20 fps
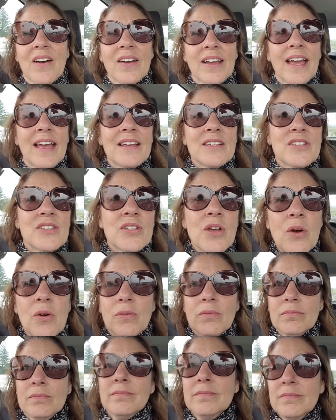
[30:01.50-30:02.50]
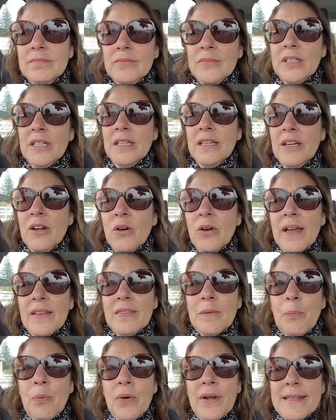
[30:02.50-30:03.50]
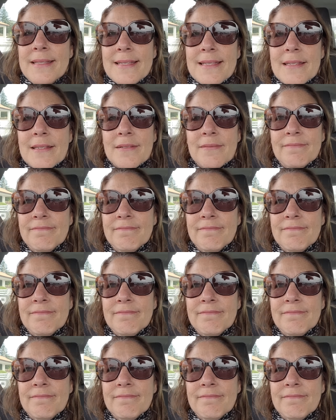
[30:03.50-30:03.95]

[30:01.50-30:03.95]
okay, so gonna go get the prints.